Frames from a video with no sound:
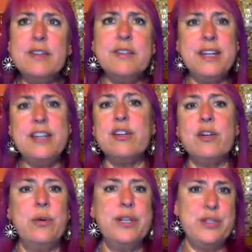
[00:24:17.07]
Say you're
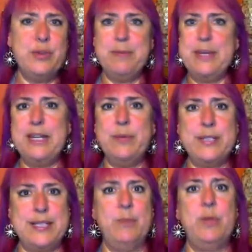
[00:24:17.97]
going to a meeting
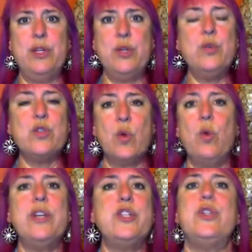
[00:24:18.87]
with someone who's going